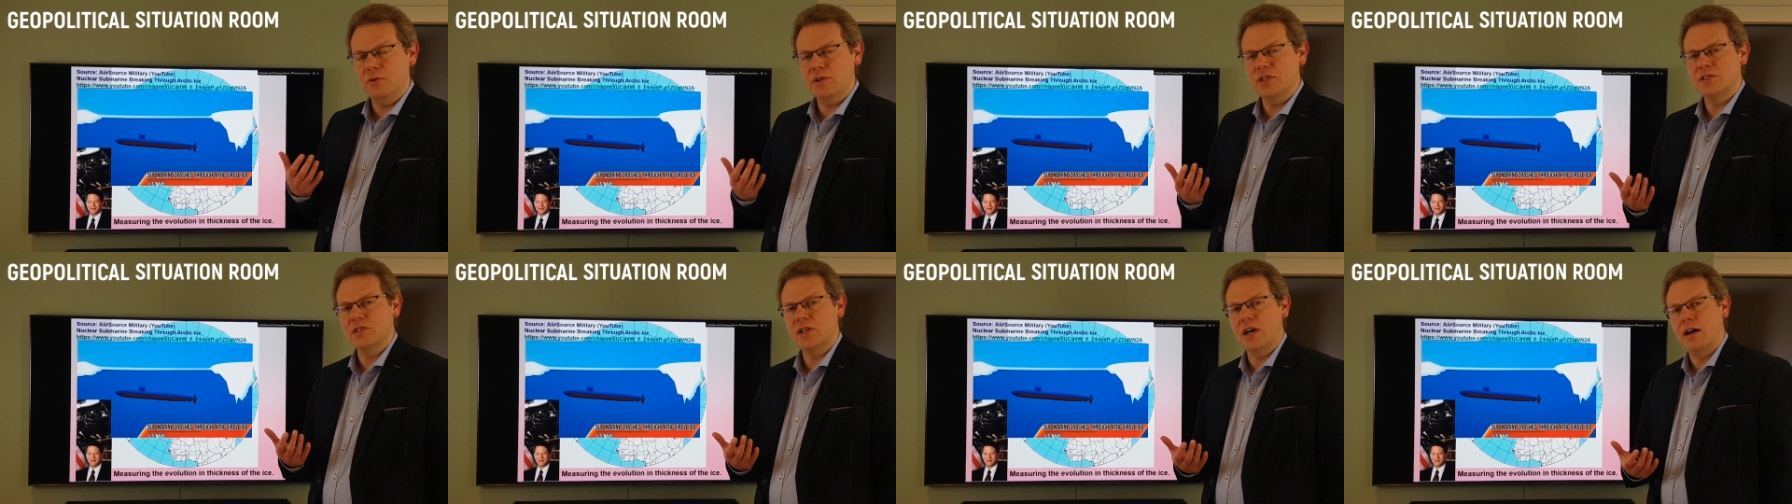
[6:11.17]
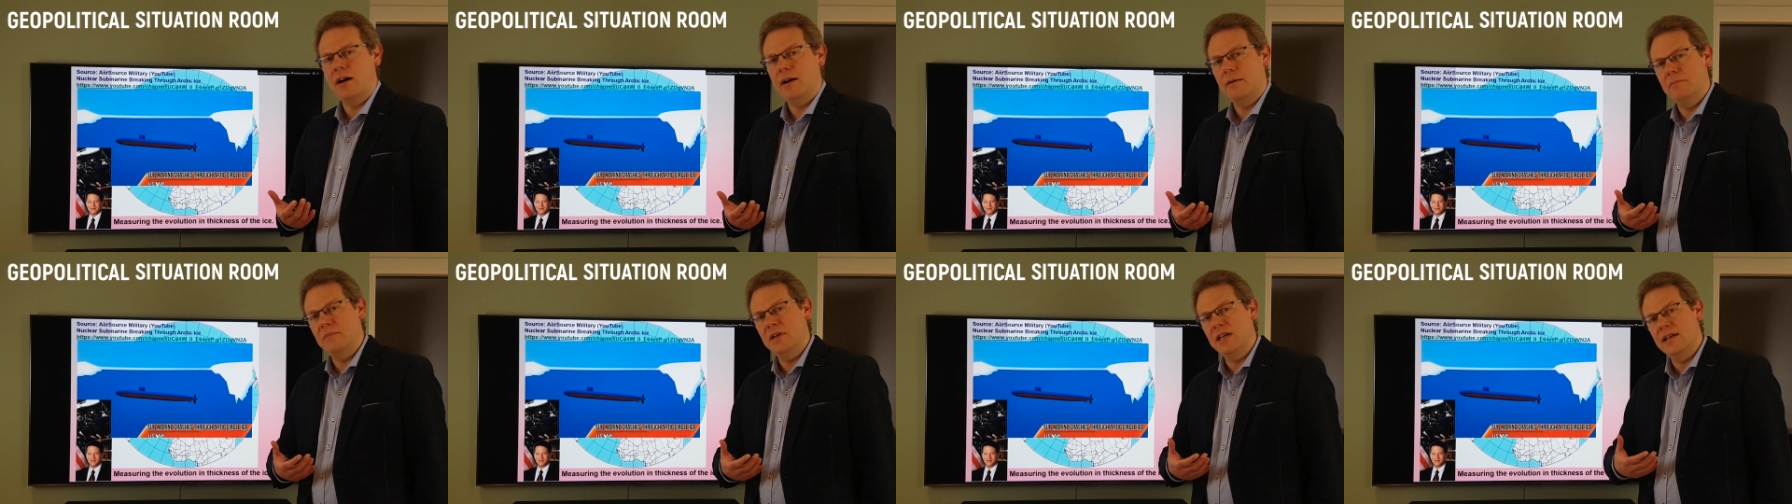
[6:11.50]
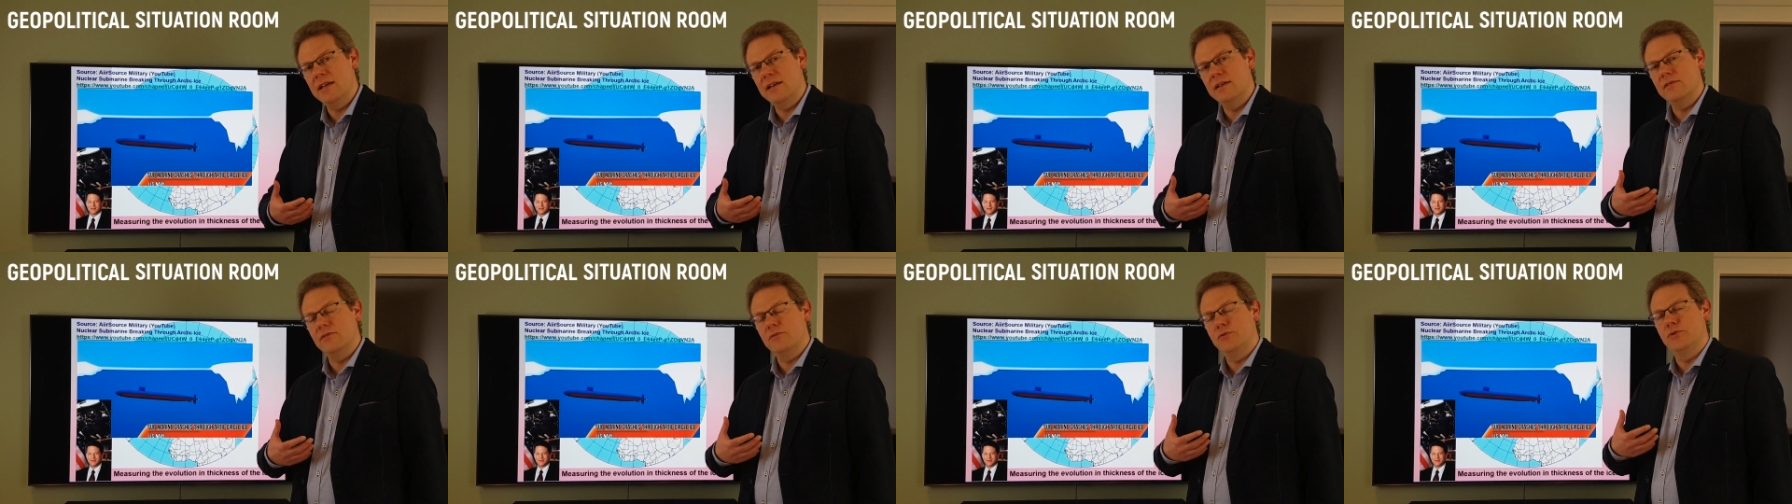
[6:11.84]
US
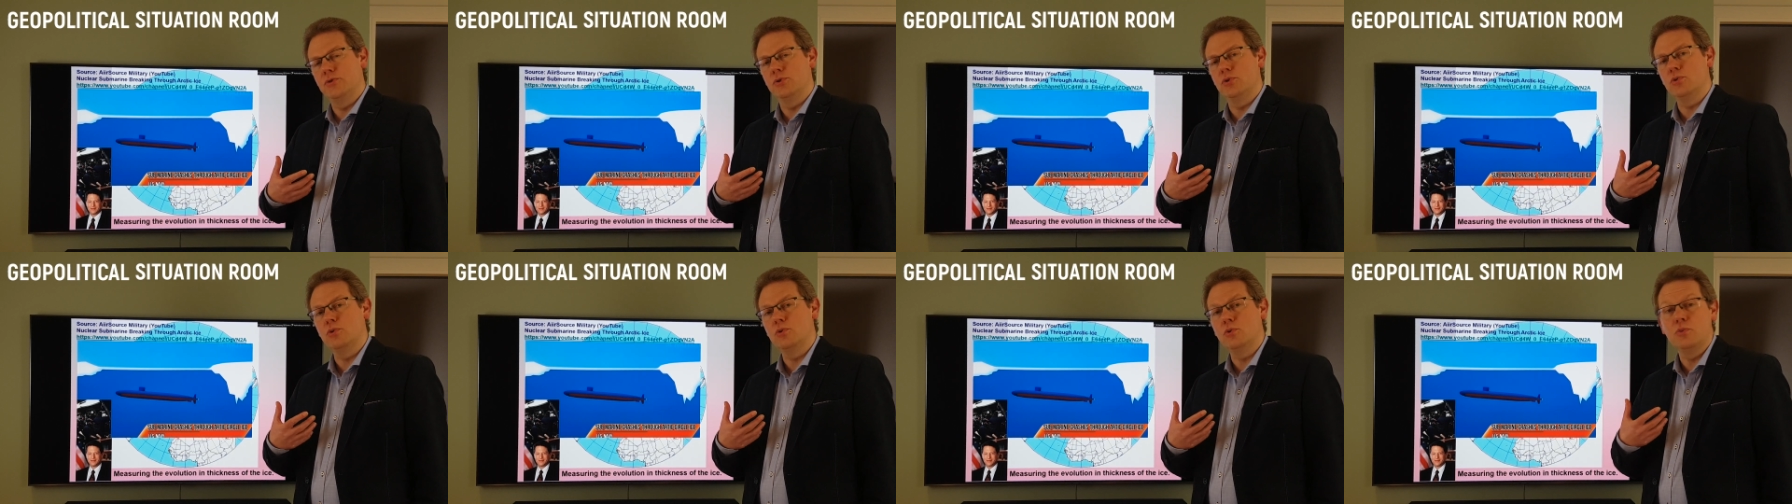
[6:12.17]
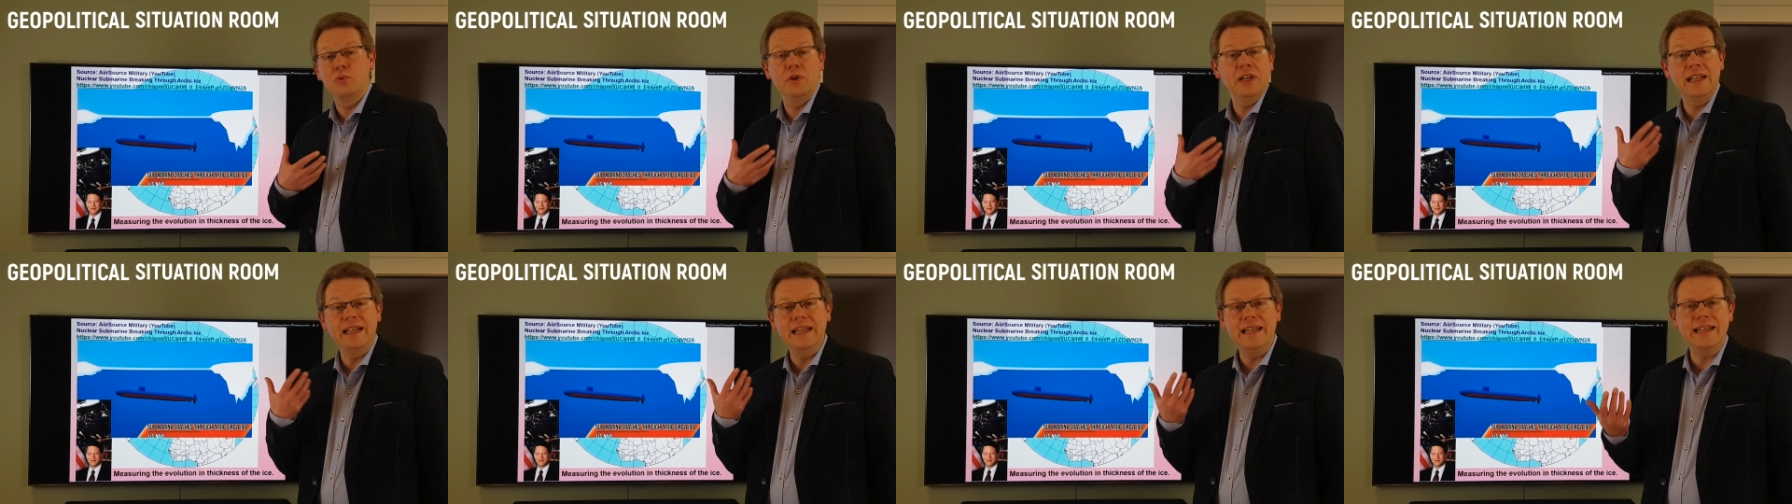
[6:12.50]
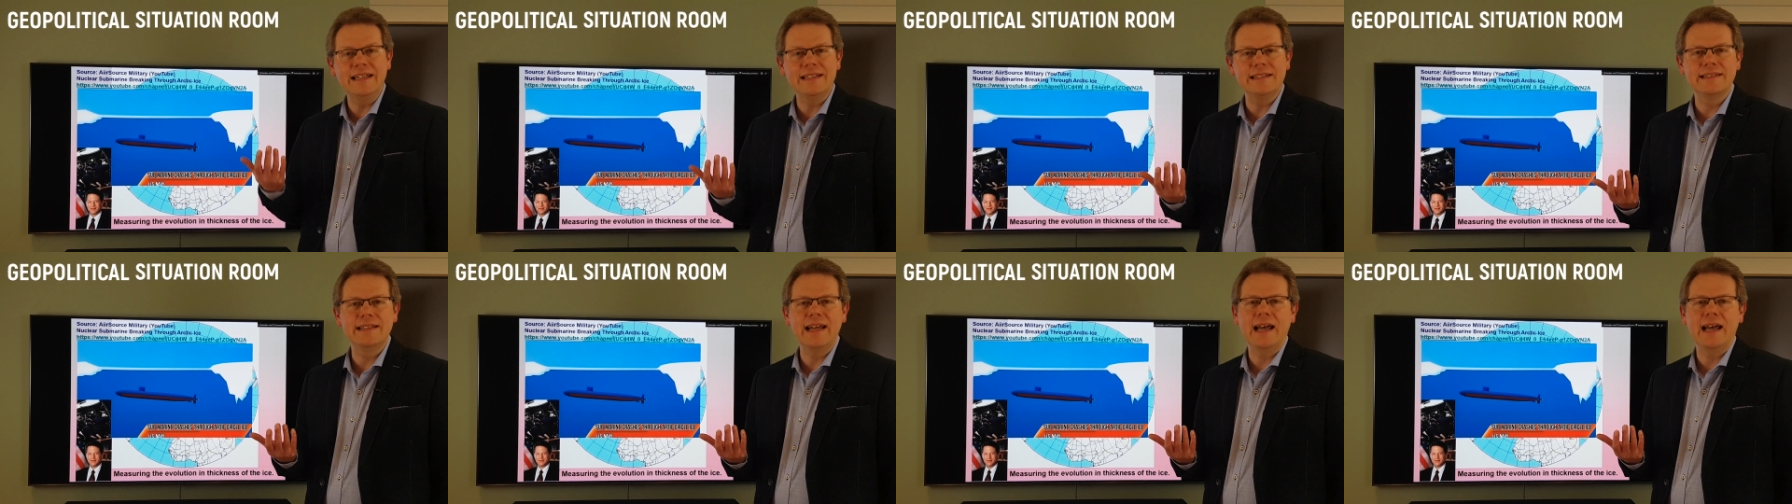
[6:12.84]
Army to release